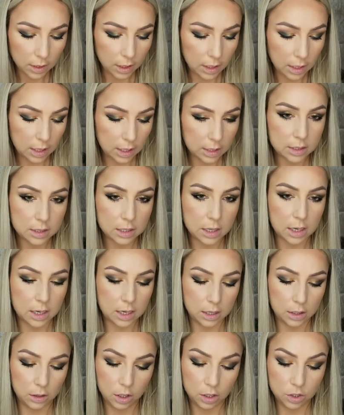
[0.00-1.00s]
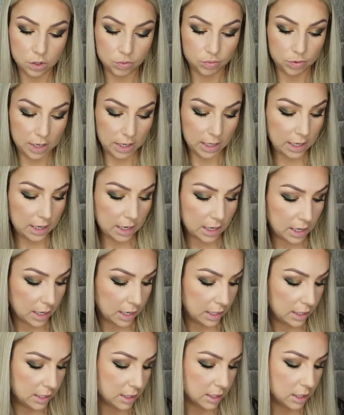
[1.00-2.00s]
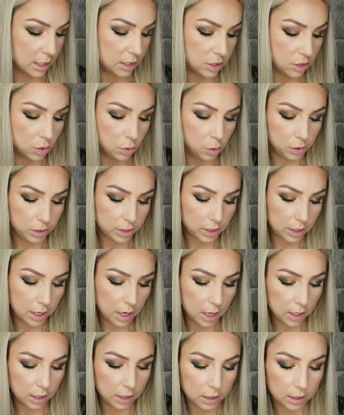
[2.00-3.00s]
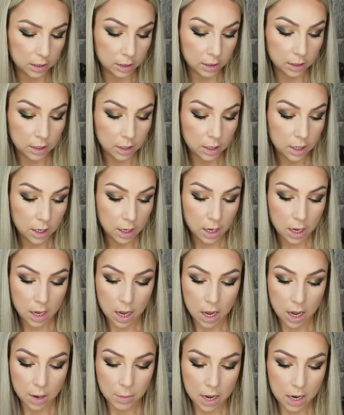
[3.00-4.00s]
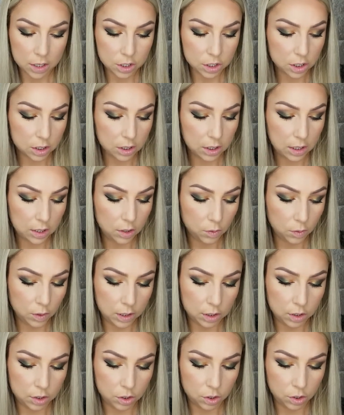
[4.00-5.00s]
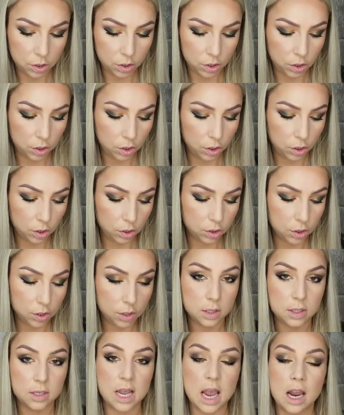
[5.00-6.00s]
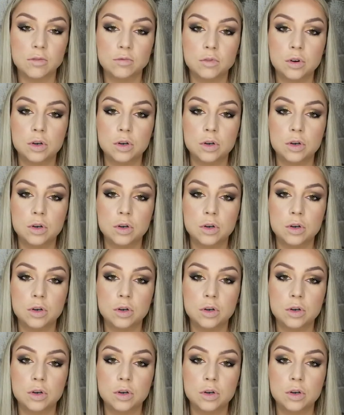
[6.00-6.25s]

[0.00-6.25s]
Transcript: It looks really nice golden colour. I'm actually going to do the second